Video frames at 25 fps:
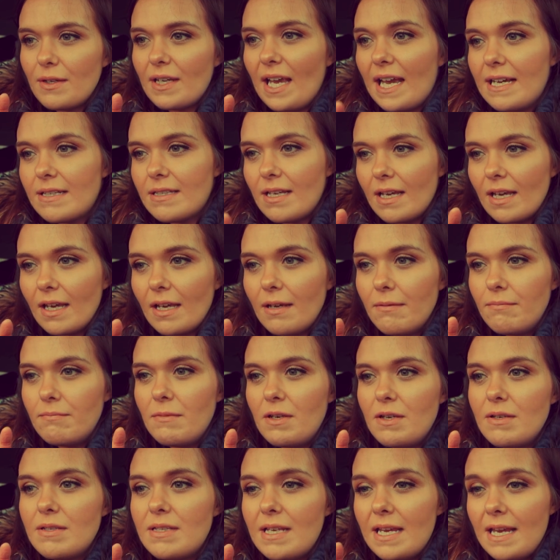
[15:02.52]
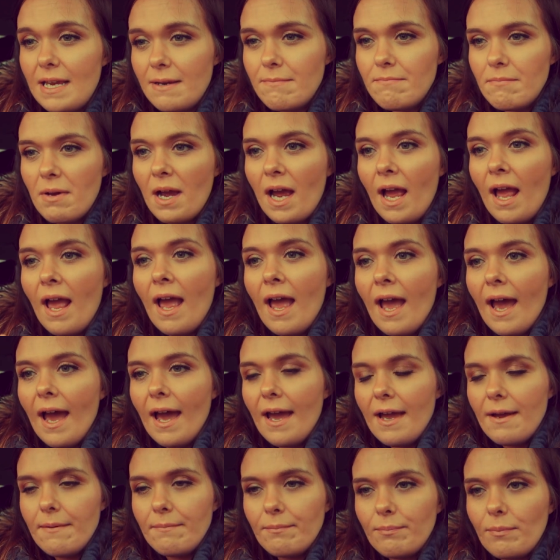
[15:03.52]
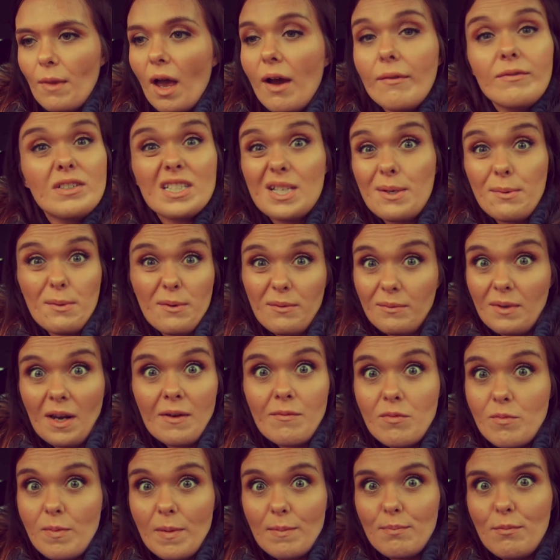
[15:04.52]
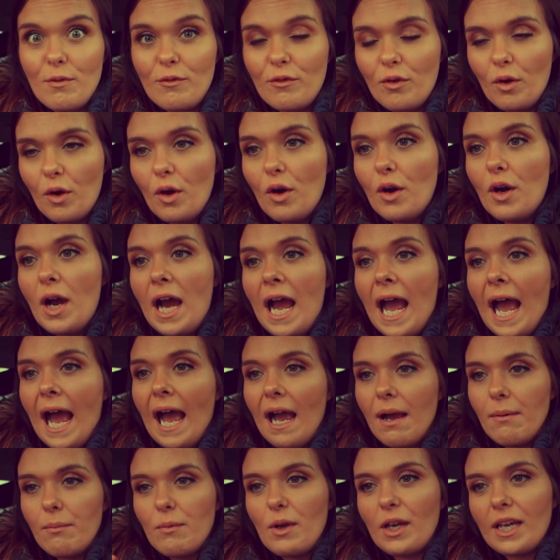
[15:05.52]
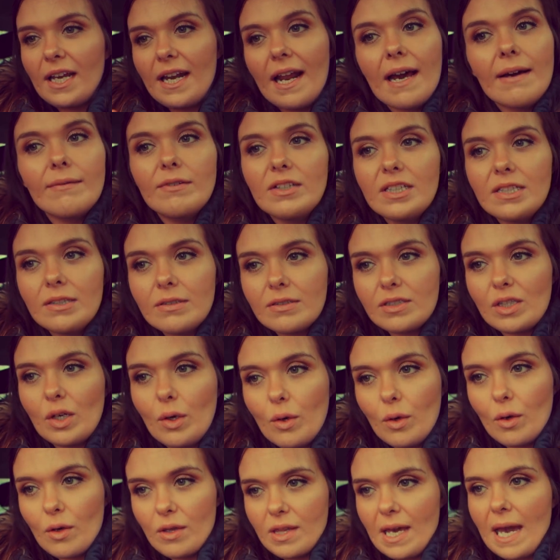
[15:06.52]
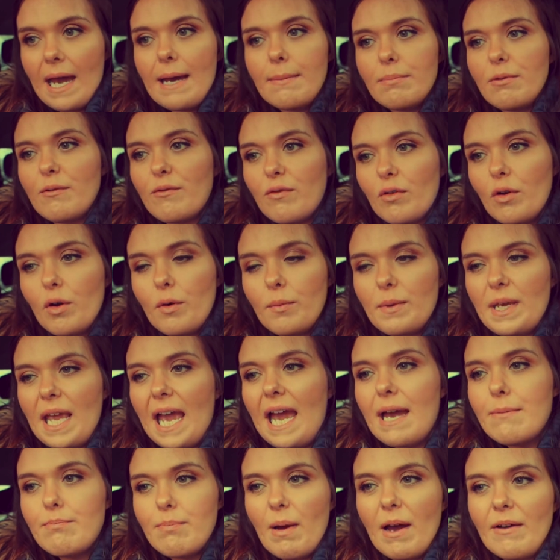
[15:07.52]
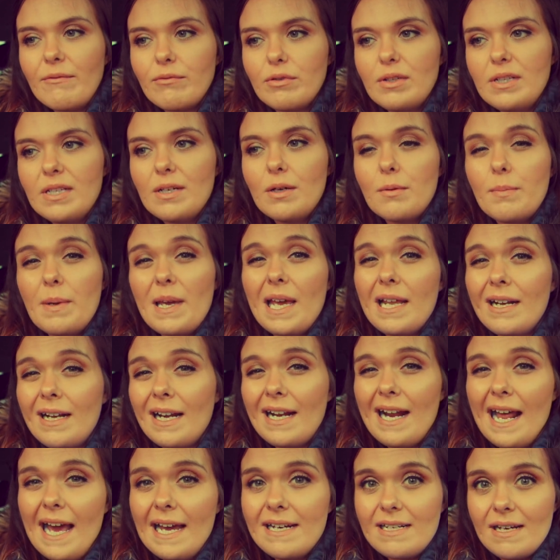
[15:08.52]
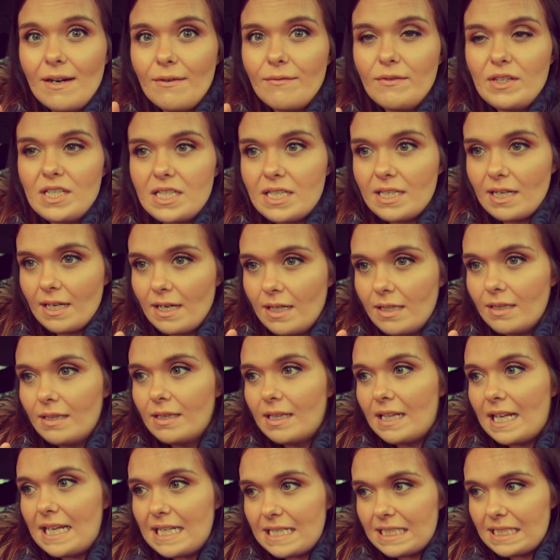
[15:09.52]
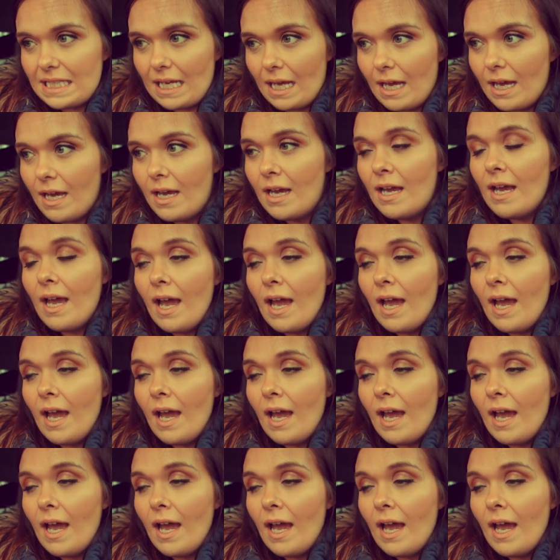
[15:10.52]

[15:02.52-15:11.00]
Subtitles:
Keswick Museum. Obviously we've never been before and we're going to have a little tour there before we head back for a little bit and then head out for dinner later.